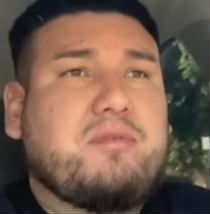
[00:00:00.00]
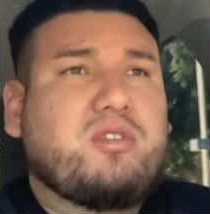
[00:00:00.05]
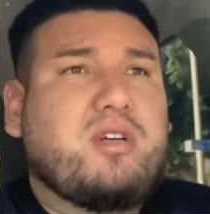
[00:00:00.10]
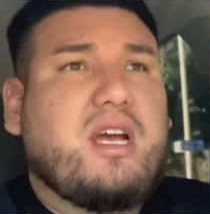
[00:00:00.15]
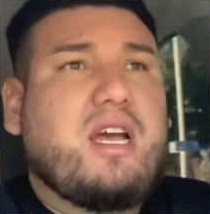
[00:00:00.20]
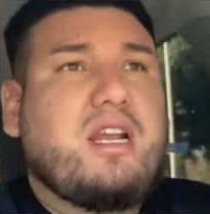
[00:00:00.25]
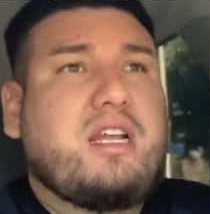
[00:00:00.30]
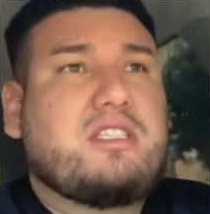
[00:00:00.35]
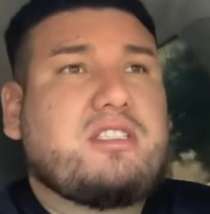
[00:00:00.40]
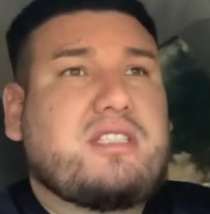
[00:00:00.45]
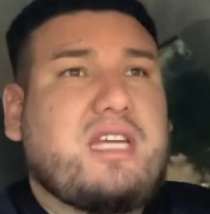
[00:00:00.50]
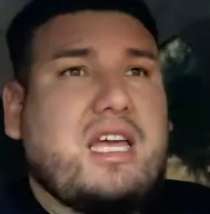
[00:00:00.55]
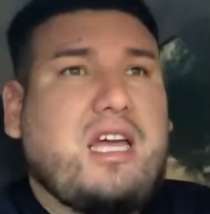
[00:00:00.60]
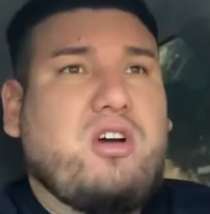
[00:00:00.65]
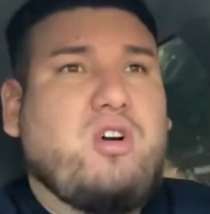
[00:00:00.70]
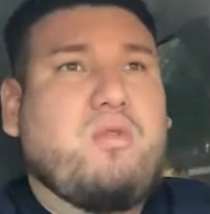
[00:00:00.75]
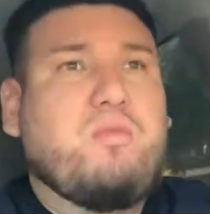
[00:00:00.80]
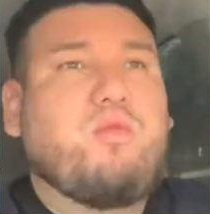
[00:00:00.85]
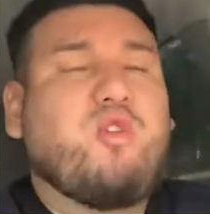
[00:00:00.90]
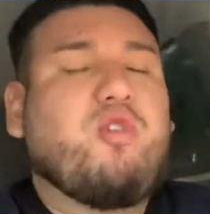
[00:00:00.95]
trying to stay
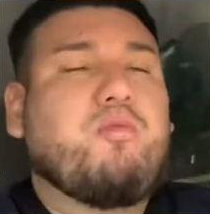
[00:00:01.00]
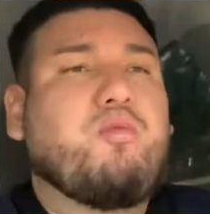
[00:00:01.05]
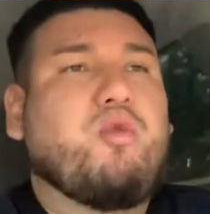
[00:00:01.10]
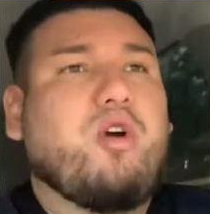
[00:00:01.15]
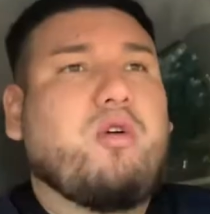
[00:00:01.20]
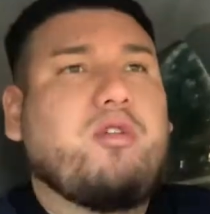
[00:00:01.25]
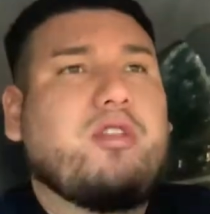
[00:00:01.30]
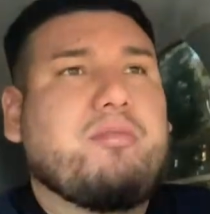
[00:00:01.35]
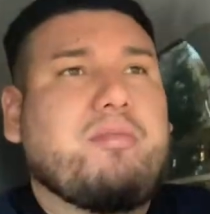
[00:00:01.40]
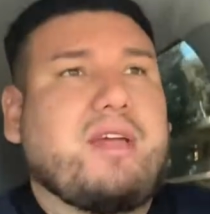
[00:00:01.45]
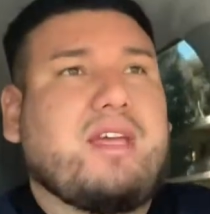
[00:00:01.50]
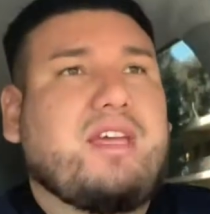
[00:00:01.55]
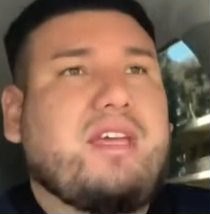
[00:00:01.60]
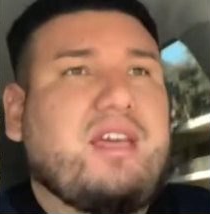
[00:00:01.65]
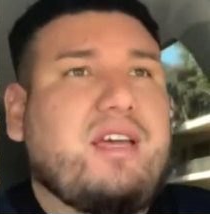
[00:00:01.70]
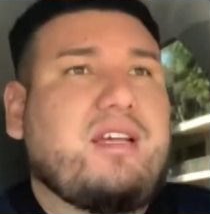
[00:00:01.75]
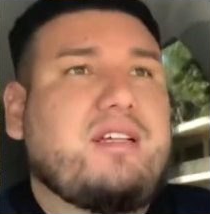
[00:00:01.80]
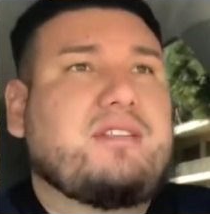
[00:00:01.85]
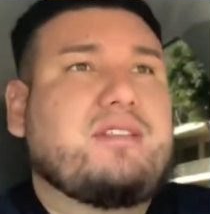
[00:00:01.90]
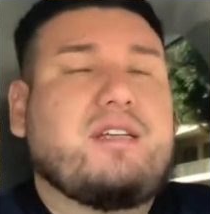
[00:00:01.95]
home more with my
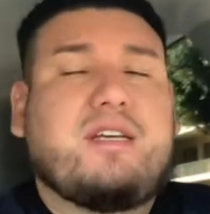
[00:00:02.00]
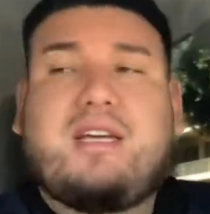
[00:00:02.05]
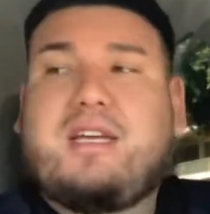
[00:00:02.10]
kids,